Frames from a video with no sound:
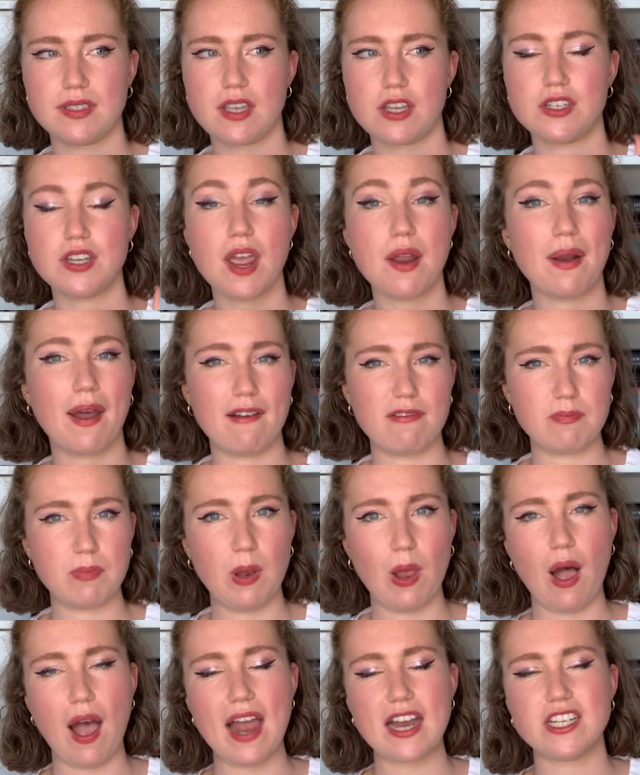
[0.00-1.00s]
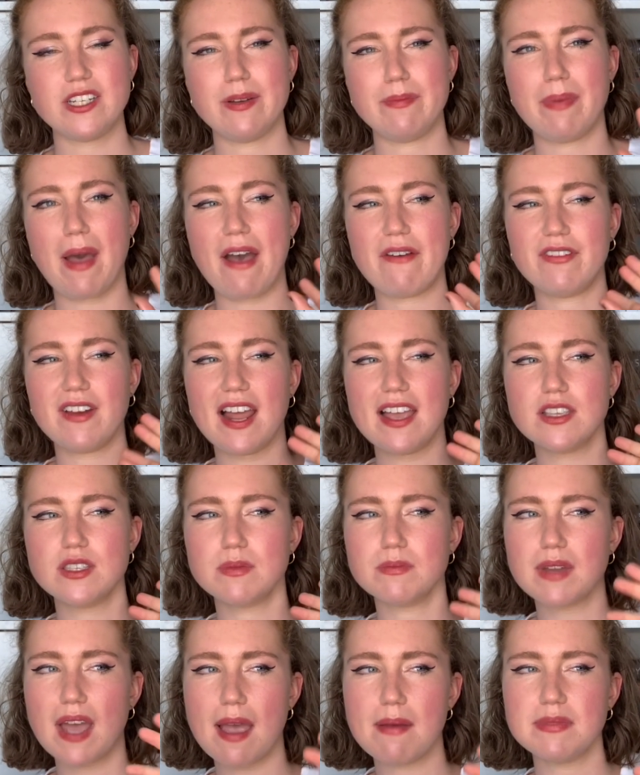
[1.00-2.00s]
that don't have plot, actually. But I feel like
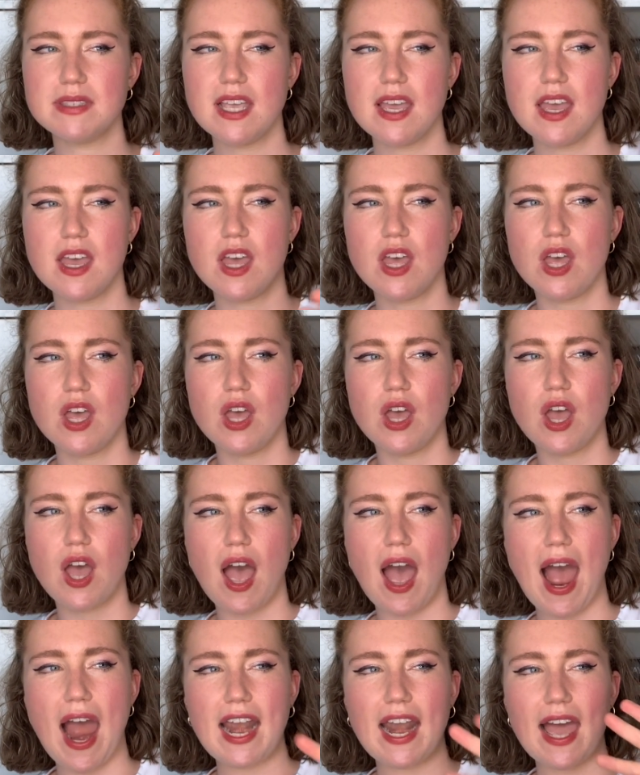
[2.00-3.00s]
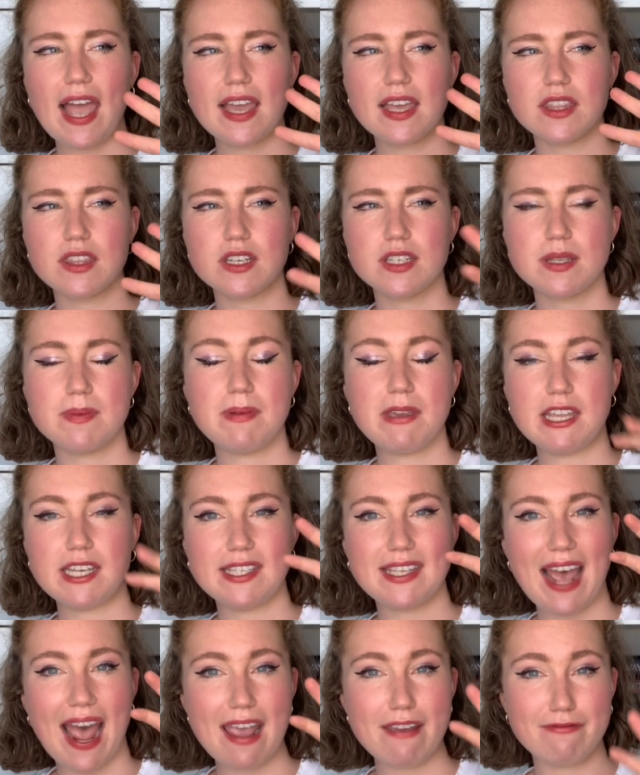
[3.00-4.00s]
sometimes... I like there to be a
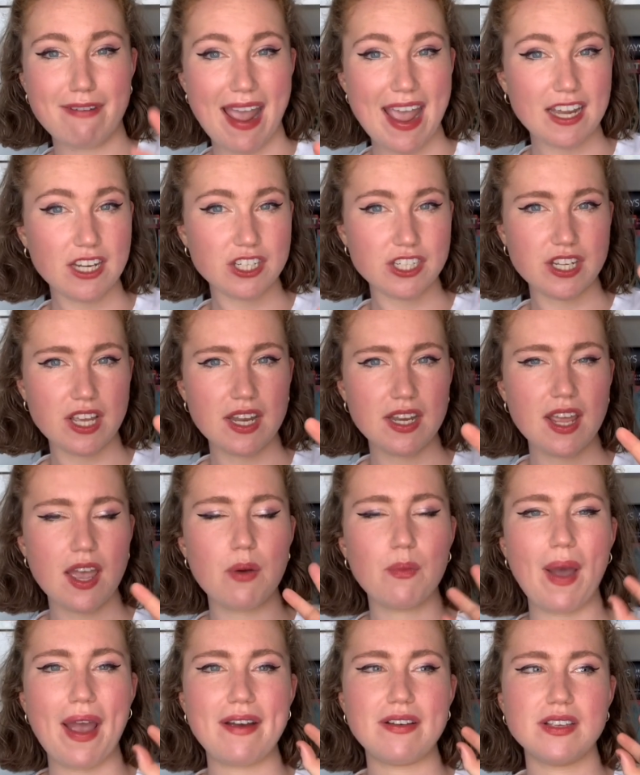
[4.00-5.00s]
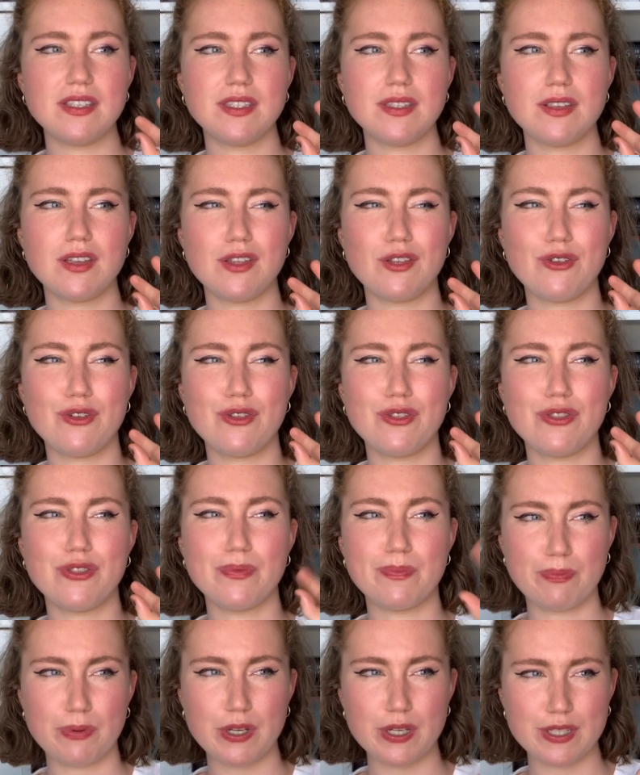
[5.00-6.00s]
direction, whereas the
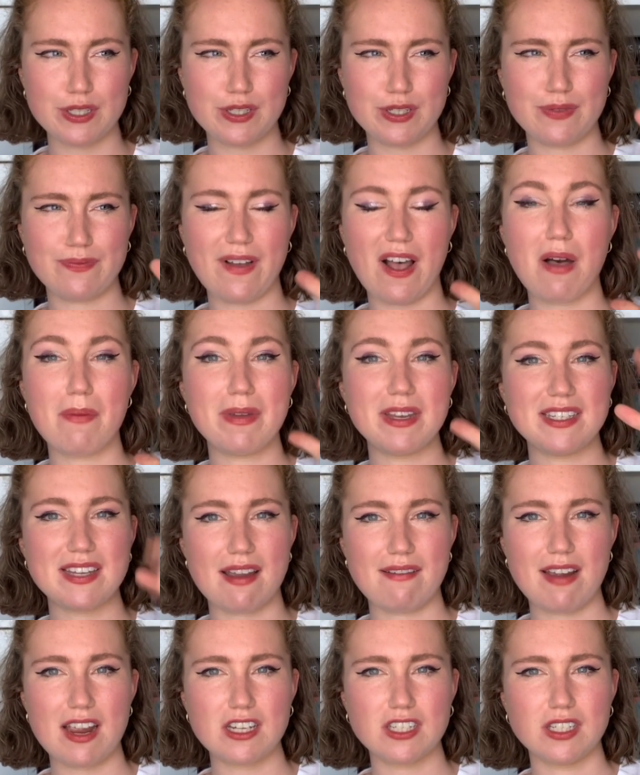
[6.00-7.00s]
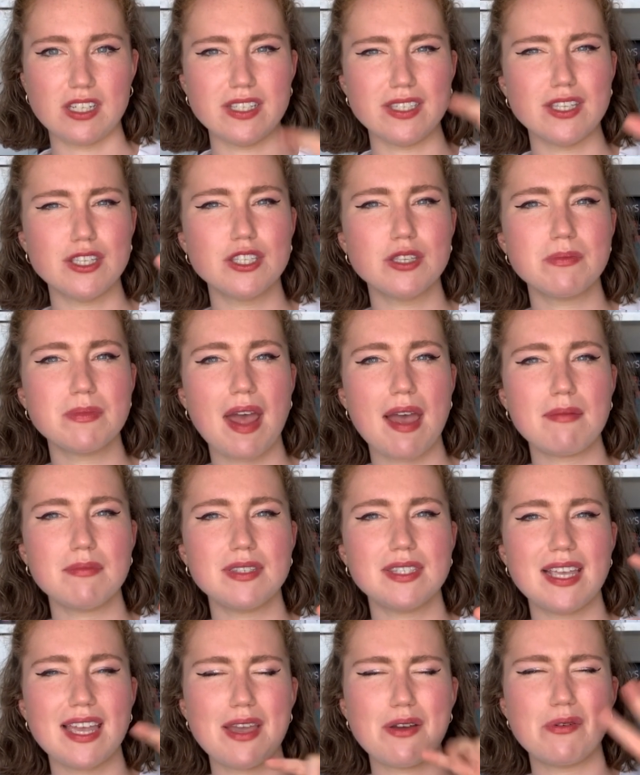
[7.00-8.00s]
books just felt a bit directionless. And
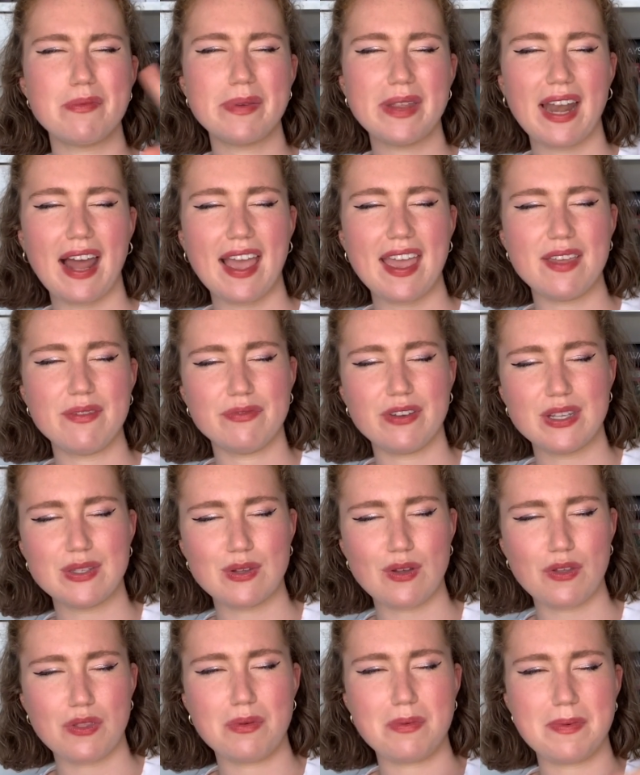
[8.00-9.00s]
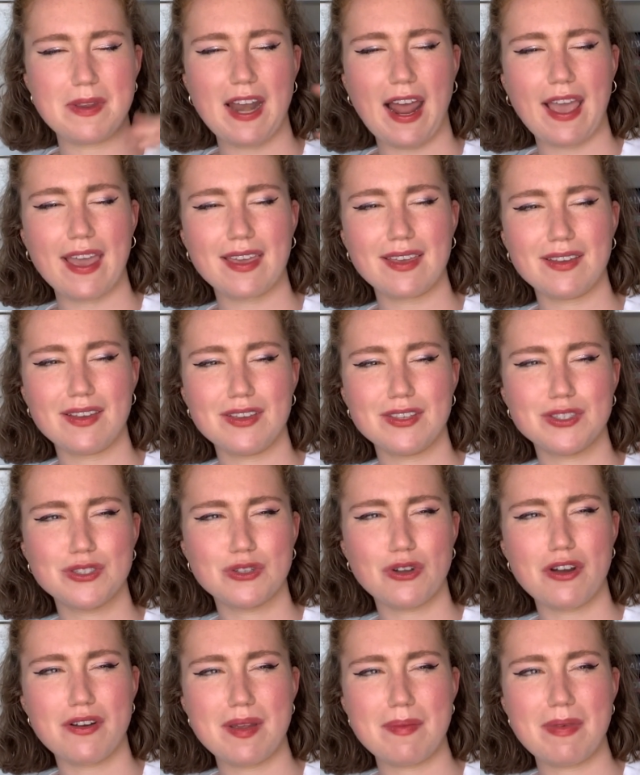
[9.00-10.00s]
sometimes it would be like in First Law, there would be like a
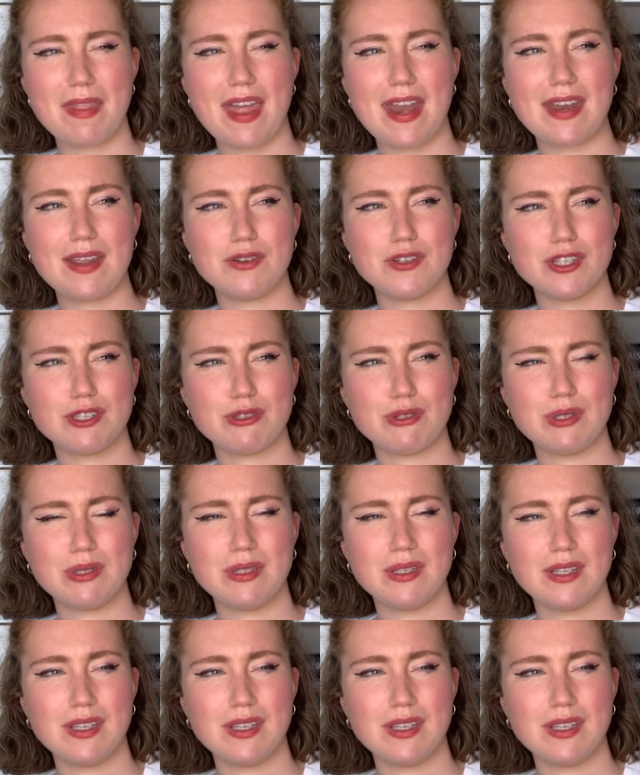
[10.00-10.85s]
story, but then it was just,